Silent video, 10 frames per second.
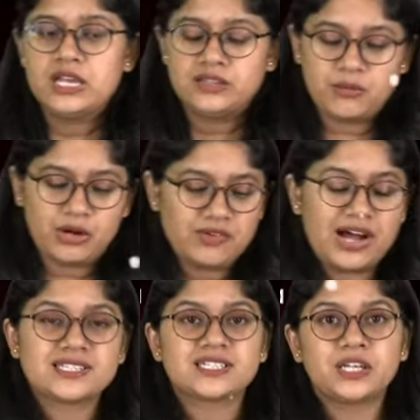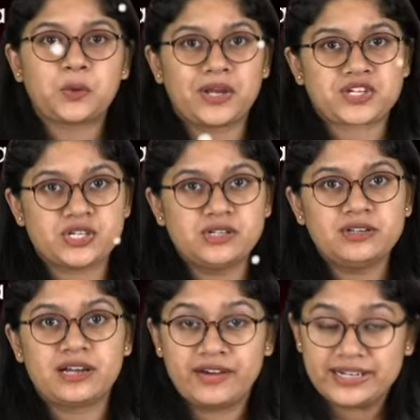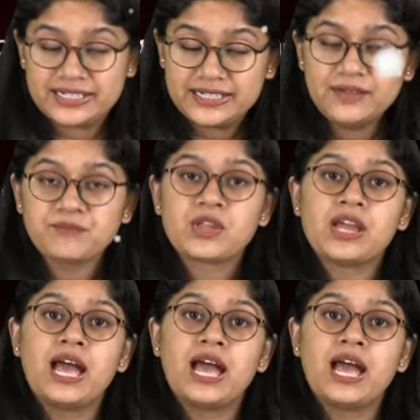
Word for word: they would have answered the question correctly